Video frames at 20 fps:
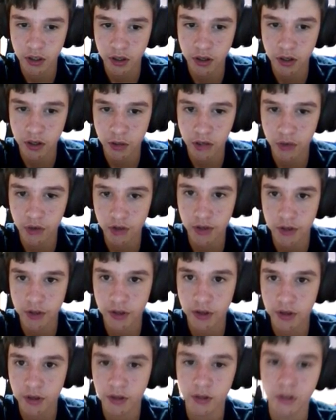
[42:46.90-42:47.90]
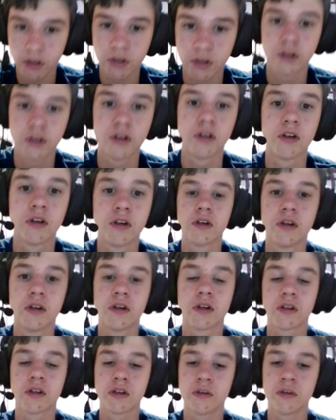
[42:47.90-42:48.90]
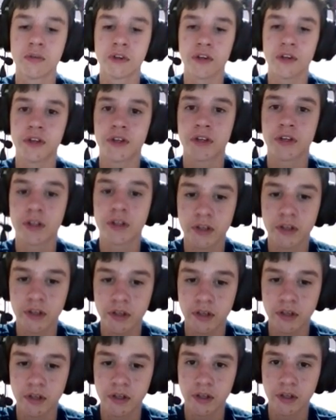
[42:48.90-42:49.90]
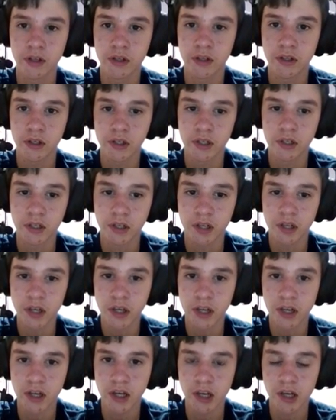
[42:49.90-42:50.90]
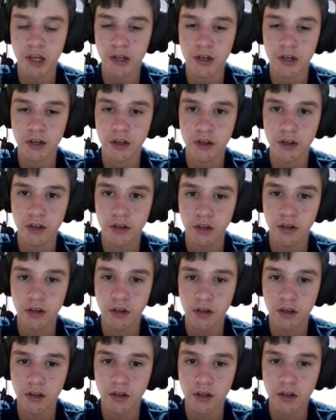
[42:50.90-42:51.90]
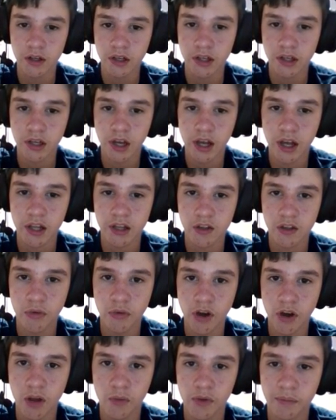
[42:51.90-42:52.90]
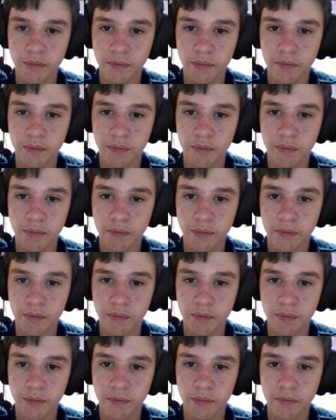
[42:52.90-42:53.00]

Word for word: Oh boy. Come on. And yeah, that's a problem.